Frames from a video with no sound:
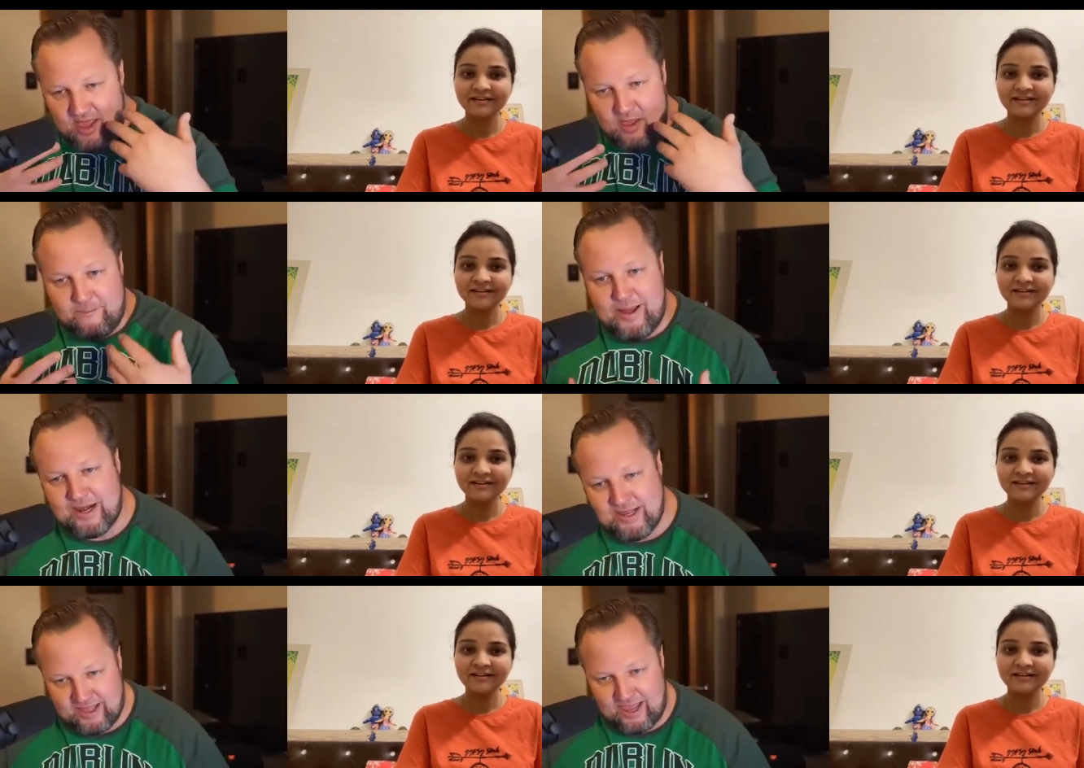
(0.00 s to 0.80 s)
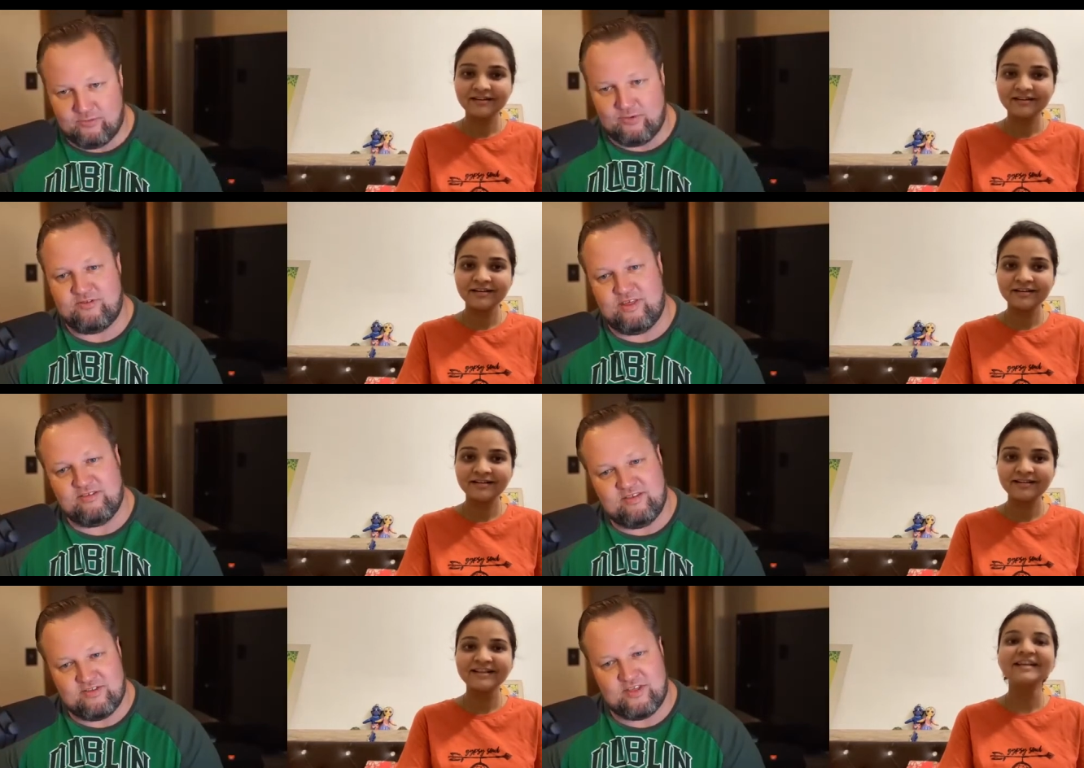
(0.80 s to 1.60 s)
Speaker 1: body language that
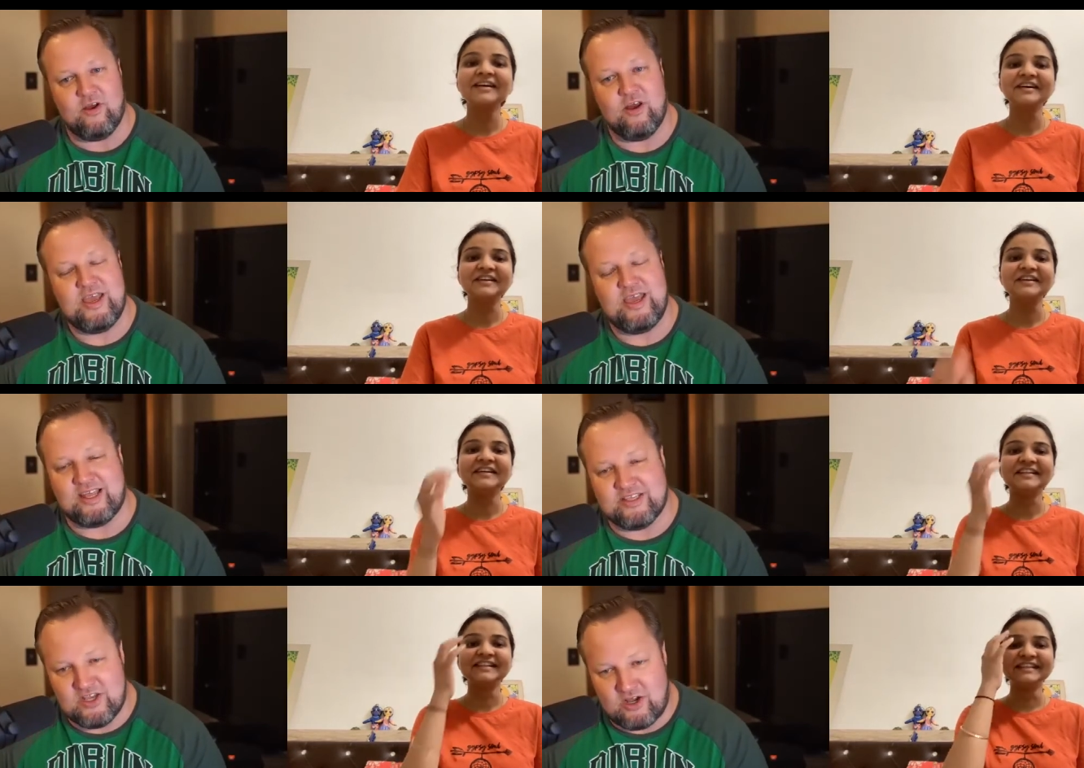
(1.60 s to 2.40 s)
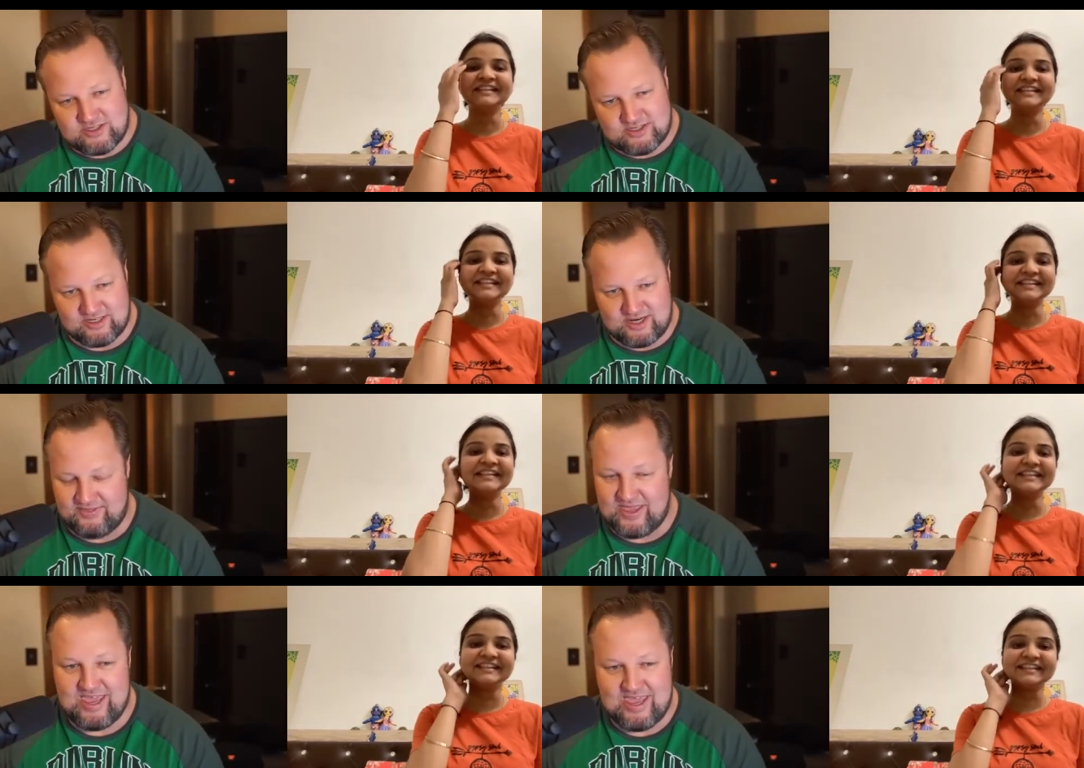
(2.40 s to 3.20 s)
says they're exhausted and
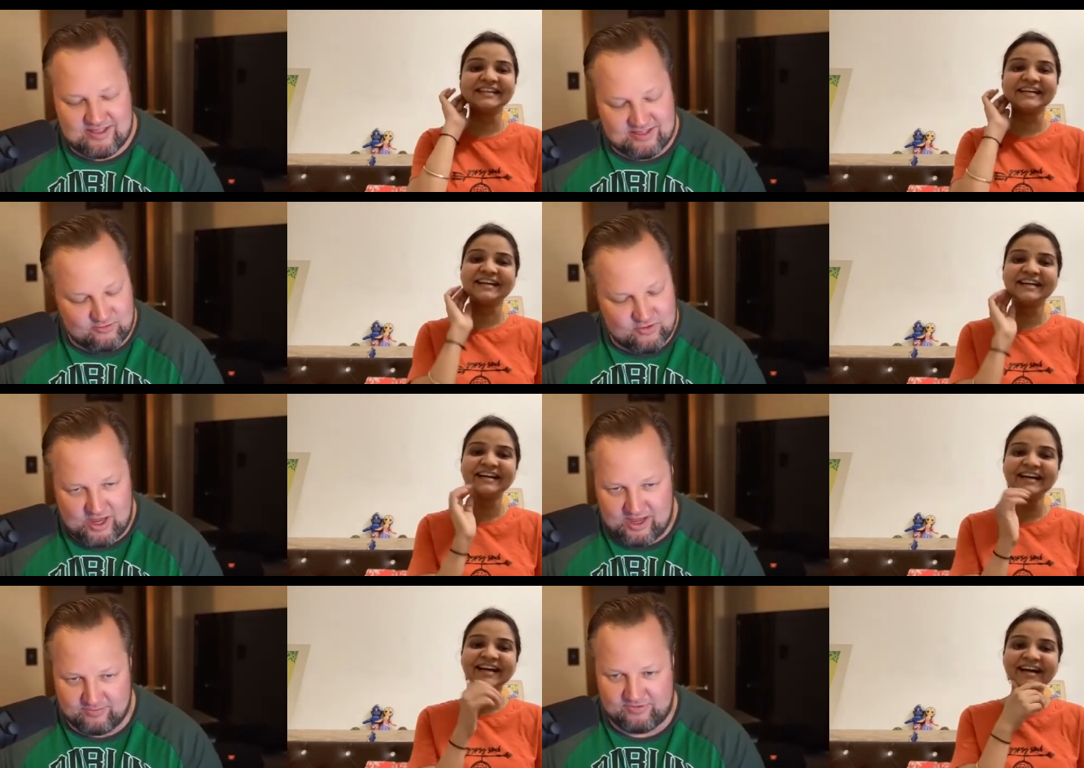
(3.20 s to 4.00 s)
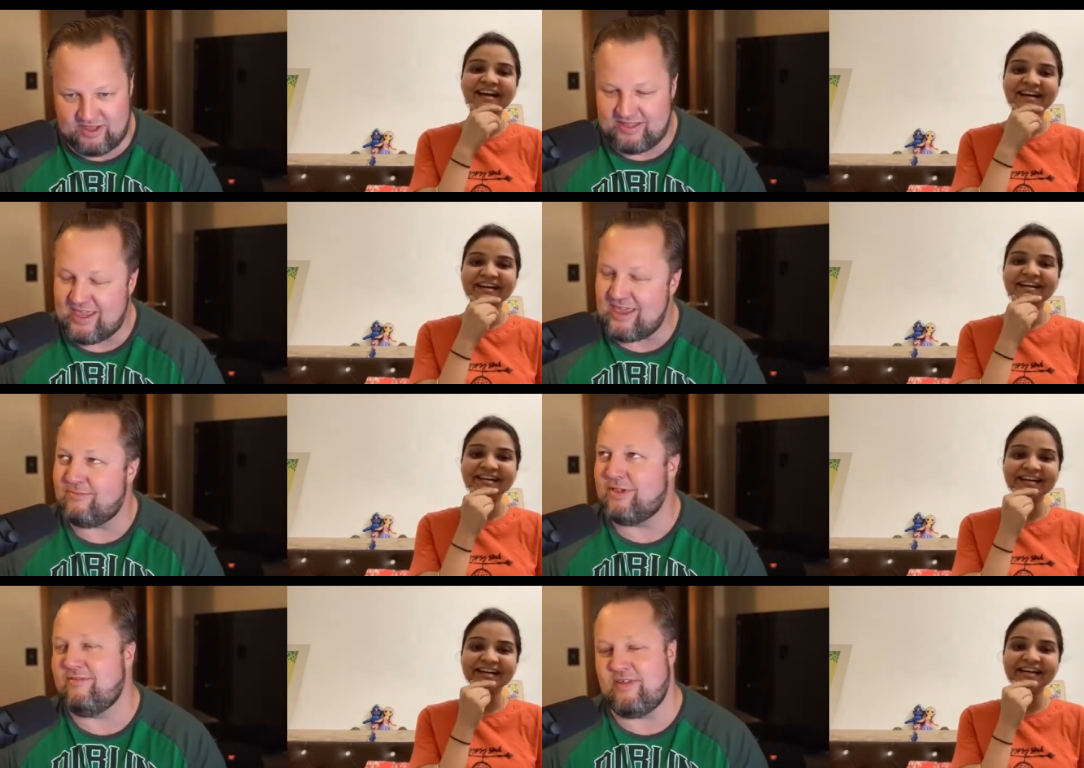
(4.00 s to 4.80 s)
they hate their jobs and they can't
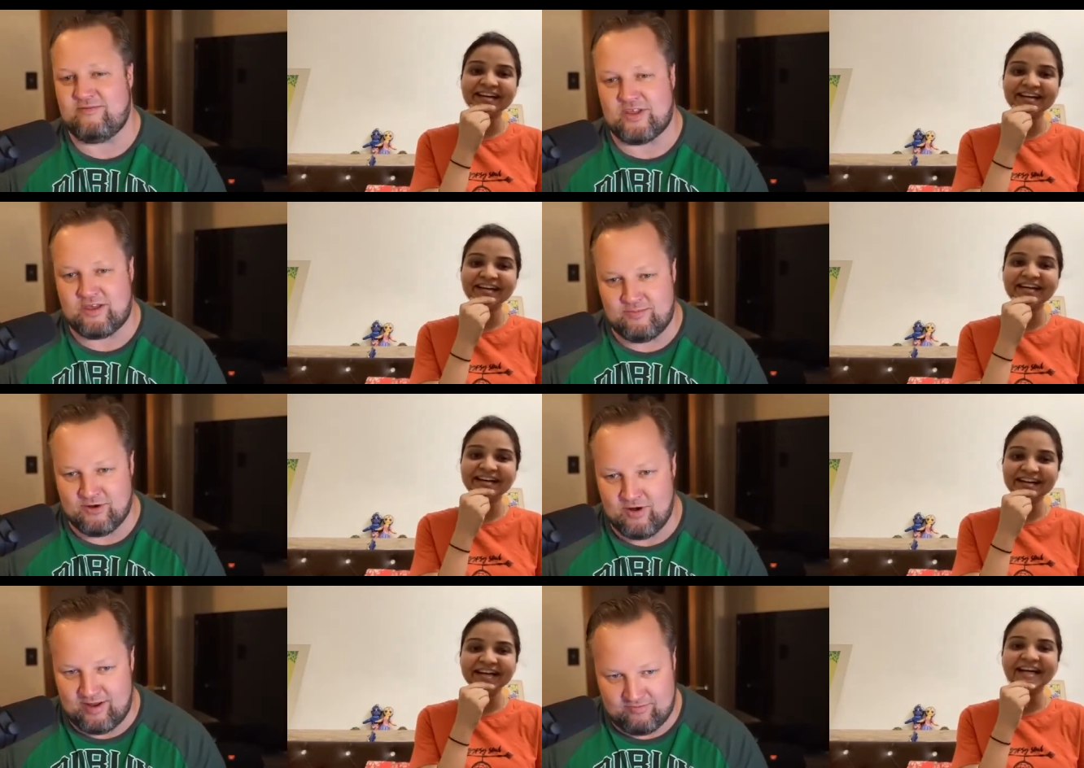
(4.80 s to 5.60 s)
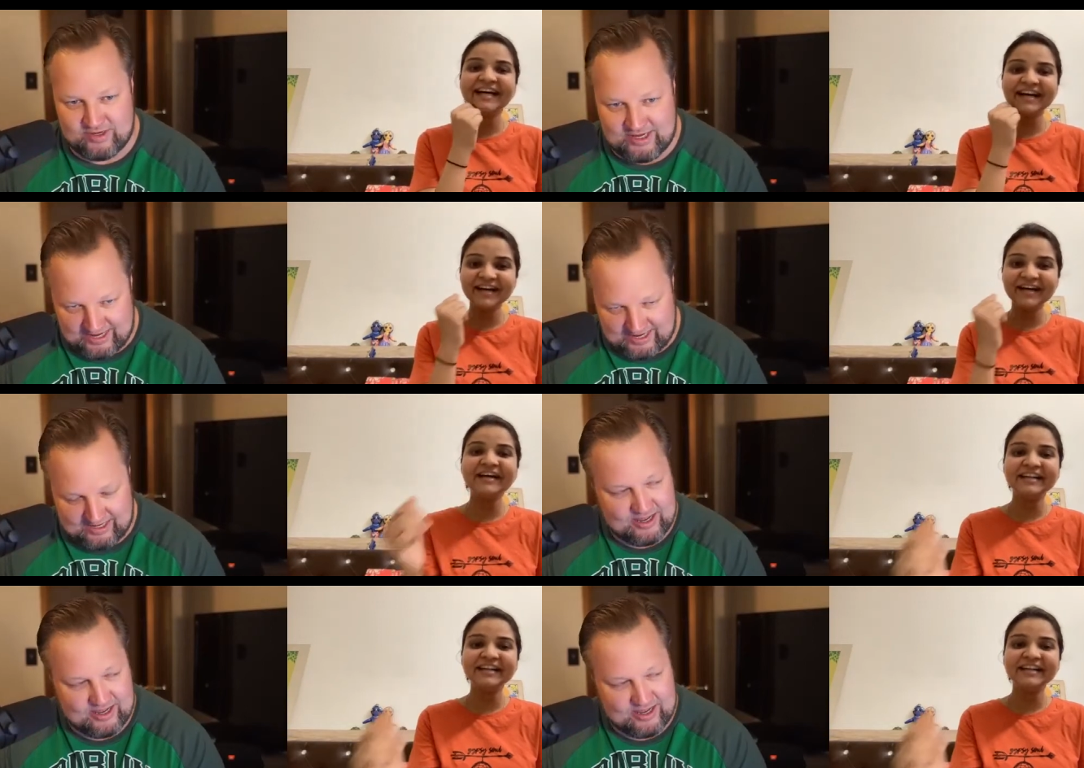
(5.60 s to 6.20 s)
believe they have to come here every day.